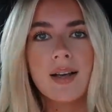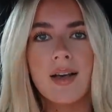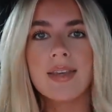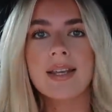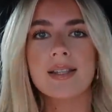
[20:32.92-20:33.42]
I
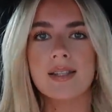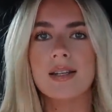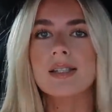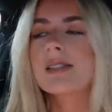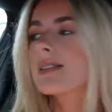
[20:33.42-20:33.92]
think it
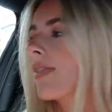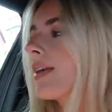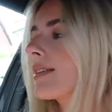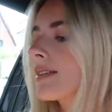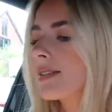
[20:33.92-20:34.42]
does. I
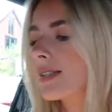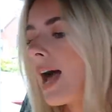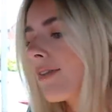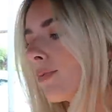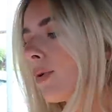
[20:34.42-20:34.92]
think it's because I
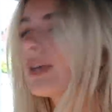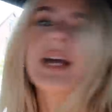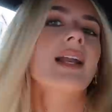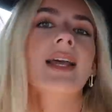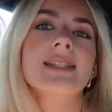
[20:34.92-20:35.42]
haven't worn
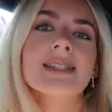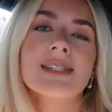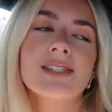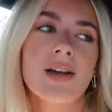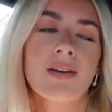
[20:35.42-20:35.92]
necklaces
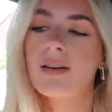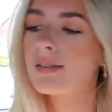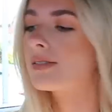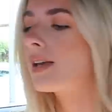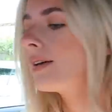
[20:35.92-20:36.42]
in so
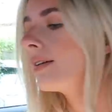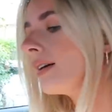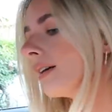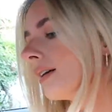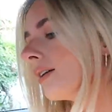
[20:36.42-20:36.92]
long. So
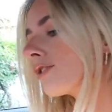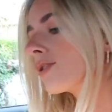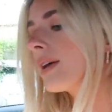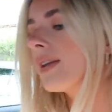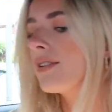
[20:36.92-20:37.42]
also,
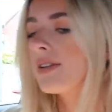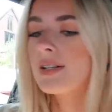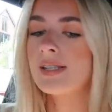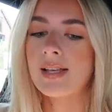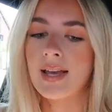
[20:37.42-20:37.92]
I know you're
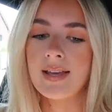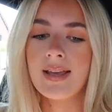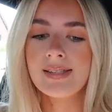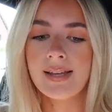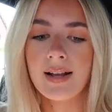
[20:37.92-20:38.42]
gonna say
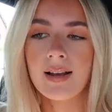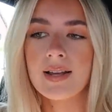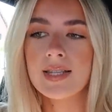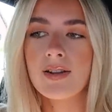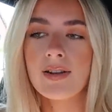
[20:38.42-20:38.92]
it's
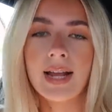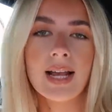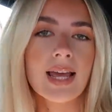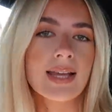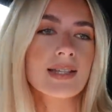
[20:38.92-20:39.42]
necklace, not
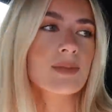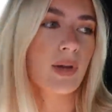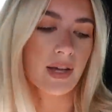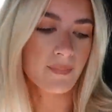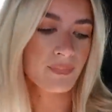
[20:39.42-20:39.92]
necklace,
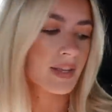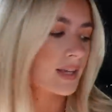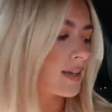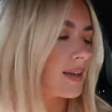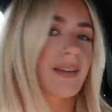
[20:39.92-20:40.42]
but
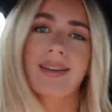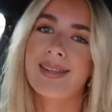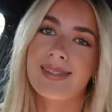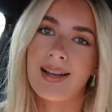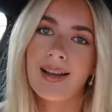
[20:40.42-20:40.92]
it
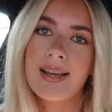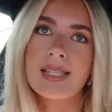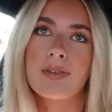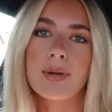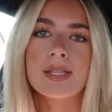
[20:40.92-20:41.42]
is necklace
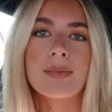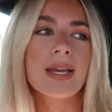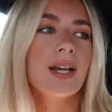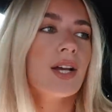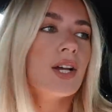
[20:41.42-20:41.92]
if you ask
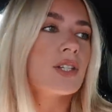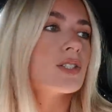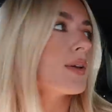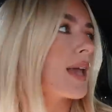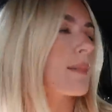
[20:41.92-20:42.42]
me.
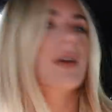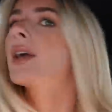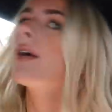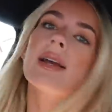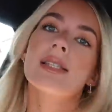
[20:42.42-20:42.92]
So yeah, I'm gonna
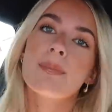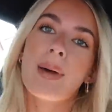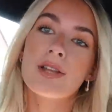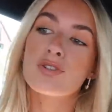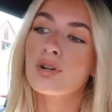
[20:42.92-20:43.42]
go and get some
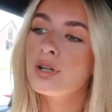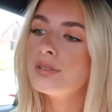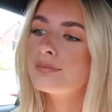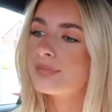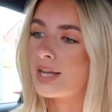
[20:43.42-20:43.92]

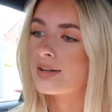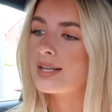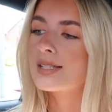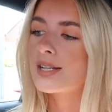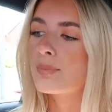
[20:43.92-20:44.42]
petrol. There it
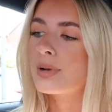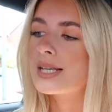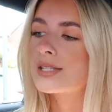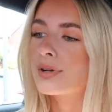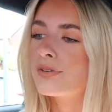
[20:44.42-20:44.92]
is, look,
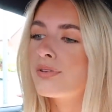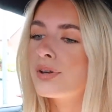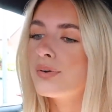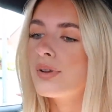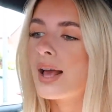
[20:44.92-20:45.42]
please
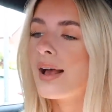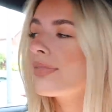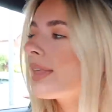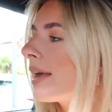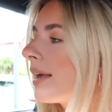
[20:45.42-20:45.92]
refuel.
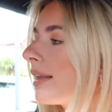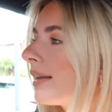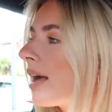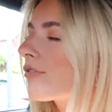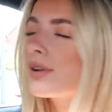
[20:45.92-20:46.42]
And
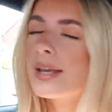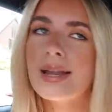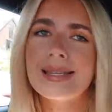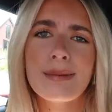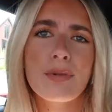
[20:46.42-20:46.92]
then I've got to
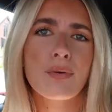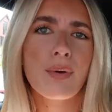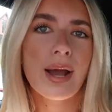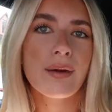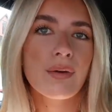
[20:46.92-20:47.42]
get
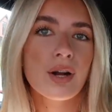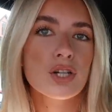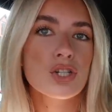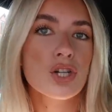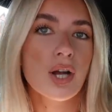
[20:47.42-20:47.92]
Demerara
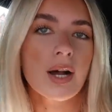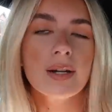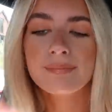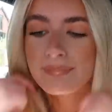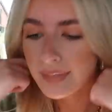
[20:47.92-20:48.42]
sugar.